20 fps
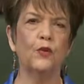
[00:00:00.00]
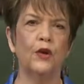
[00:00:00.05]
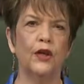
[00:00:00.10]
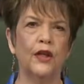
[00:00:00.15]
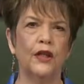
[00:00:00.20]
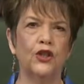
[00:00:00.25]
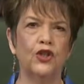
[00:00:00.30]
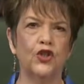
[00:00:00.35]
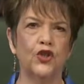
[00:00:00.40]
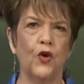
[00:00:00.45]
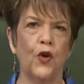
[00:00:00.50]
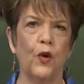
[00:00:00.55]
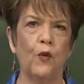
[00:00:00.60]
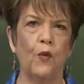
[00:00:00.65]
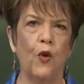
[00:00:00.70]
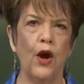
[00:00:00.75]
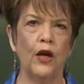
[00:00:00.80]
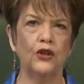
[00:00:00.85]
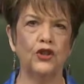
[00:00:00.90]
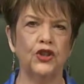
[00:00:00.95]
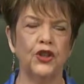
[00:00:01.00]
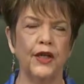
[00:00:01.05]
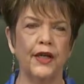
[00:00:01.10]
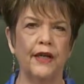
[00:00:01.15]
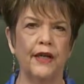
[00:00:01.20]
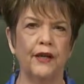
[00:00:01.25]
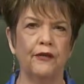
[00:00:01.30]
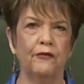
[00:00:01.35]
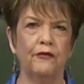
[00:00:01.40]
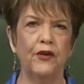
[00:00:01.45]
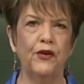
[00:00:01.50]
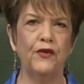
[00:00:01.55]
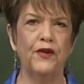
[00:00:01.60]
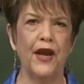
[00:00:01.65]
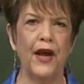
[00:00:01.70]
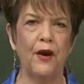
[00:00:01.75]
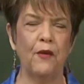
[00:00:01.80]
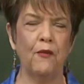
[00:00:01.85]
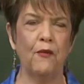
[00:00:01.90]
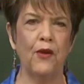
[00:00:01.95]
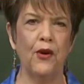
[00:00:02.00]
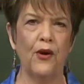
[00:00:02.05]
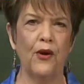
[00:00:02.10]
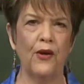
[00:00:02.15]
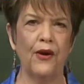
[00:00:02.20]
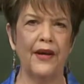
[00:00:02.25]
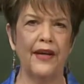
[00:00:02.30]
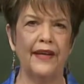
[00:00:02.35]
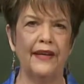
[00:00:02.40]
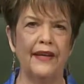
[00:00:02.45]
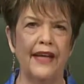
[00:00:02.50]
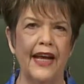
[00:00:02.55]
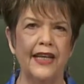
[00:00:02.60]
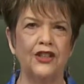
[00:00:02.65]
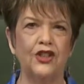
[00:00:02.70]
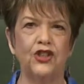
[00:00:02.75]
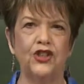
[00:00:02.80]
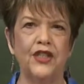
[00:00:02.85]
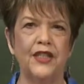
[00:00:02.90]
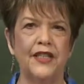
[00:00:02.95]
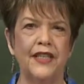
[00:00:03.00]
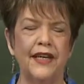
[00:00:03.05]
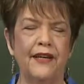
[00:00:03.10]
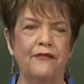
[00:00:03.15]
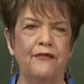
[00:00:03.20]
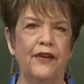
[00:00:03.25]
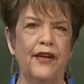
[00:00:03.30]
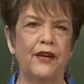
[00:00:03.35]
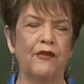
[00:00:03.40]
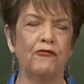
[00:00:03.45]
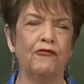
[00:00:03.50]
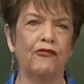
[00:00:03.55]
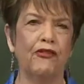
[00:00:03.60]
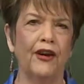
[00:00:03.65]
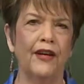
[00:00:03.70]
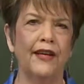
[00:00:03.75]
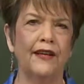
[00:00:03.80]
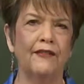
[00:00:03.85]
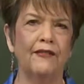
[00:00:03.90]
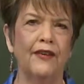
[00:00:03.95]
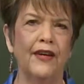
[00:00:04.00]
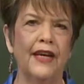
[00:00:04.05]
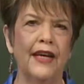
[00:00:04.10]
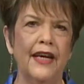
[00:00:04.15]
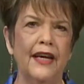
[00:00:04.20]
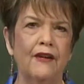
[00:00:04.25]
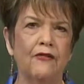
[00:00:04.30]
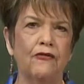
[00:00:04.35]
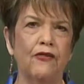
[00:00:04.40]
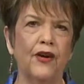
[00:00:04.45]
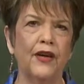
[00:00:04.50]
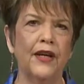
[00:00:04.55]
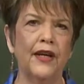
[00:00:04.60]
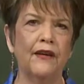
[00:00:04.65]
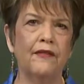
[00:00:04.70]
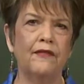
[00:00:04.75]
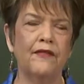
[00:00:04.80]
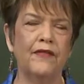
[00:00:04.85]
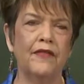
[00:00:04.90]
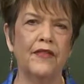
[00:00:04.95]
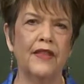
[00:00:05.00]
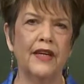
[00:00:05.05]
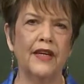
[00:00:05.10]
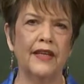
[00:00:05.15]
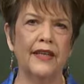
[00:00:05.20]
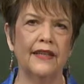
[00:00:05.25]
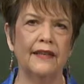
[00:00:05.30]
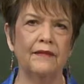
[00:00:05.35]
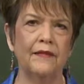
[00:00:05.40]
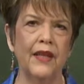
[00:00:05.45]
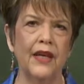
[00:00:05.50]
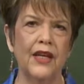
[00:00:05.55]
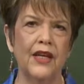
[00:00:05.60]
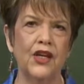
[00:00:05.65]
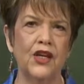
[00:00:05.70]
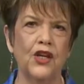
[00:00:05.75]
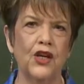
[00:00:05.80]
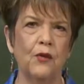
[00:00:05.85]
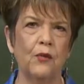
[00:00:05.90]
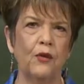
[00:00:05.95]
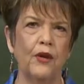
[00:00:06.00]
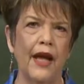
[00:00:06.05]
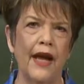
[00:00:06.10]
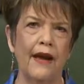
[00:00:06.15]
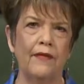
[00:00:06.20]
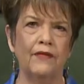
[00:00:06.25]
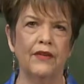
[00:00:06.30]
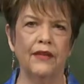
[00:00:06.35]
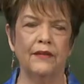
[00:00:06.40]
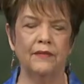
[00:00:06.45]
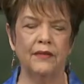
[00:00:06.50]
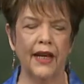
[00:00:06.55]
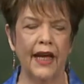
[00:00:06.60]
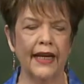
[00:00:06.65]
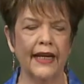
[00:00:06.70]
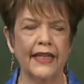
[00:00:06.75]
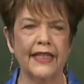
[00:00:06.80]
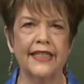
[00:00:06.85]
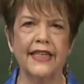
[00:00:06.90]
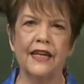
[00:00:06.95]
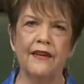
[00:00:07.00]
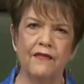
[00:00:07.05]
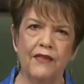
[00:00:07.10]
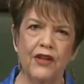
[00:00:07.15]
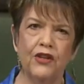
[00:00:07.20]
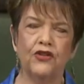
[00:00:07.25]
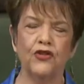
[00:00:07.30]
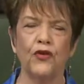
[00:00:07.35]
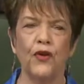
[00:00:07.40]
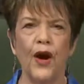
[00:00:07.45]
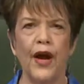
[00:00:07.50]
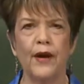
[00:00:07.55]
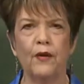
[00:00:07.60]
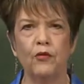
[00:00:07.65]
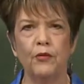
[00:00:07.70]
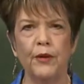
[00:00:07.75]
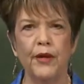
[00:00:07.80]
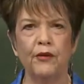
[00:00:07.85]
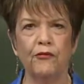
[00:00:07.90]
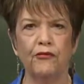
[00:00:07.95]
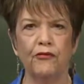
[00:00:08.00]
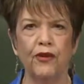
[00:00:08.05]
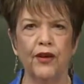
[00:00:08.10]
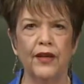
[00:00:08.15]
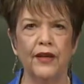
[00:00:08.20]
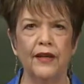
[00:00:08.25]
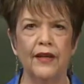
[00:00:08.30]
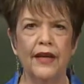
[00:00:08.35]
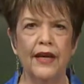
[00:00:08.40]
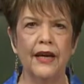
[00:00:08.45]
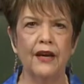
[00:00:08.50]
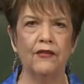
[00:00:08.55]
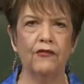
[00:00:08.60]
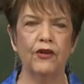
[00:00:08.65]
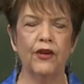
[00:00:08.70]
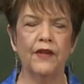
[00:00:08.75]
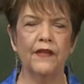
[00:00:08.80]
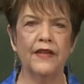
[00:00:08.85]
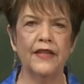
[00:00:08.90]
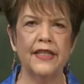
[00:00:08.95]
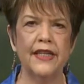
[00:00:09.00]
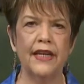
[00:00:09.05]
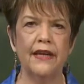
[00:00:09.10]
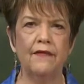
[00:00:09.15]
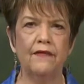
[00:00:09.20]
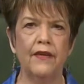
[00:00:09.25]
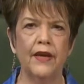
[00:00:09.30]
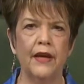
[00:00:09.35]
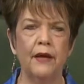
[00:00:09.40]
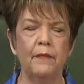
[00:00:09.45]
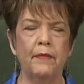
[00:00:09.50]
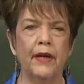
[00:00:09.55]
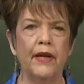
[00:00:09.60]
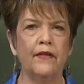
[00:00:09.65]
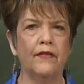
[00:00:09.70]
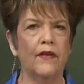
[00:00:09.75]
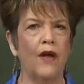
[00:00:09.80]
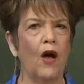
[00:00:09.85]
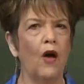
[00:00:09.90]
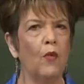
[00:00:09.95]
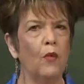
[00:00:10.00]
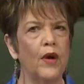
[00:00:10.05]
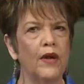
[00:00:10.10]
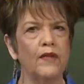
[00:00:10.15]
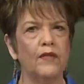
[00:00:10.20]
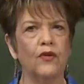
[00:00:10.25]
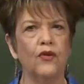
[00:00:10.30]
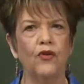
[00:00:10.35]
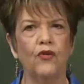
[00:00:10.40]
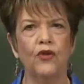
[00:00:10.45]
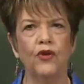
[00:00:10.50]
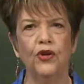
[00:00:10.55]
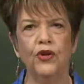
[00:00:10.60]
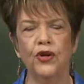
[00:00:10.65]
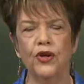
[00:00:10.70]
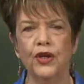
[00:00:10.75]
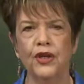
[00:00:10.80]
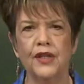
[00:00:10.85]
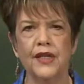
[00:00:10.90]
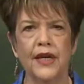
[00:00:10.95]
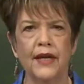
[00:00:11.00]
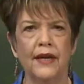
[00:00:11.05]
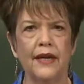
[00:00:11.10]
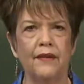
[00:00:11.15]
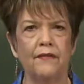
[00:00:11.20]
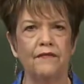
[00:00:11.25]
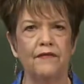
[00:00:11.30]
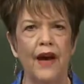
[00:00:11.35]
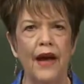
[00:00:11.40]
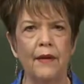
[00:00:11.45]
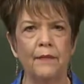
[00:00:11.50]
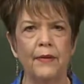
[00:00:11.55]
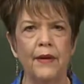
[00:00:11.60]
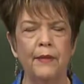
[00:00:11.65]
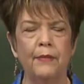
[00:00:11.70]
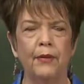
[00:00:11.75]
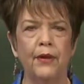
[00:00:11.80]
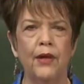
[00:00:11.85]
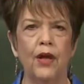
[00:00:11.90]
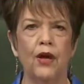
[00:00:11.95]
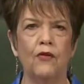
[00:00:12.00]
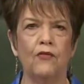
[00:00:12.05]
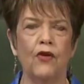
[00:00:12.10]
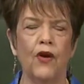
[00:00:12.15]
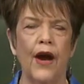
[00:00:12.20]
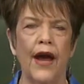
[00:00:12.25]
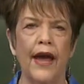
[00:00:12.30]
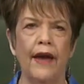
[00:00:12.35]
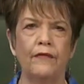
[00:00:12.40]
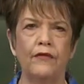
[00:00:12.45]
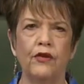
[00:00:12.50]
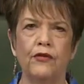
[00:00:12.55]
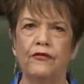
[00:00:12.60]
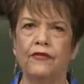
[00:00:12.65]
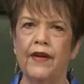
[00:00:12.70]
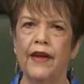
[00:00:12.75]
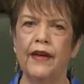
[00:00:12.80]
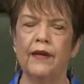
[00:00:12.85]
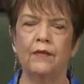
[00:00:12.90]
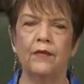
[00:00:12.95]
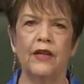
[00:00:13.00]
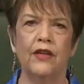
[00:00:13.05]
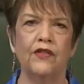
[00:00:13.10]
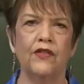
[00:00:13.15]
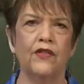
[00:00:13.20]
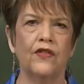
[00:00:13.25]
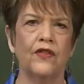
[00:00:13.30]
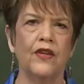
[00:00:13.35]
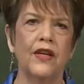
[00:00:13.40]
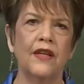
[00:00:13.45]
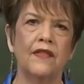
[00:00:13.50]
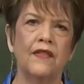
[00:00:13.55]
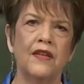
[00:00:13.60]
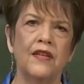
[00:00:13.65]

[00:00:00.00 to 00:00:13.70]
we'll enjoy watching Food Network and HGTV in front of the, you know, we'll have like a TV tray and we'll be in front of the TV. But it's always good to invite people over, have your family, and just sit at the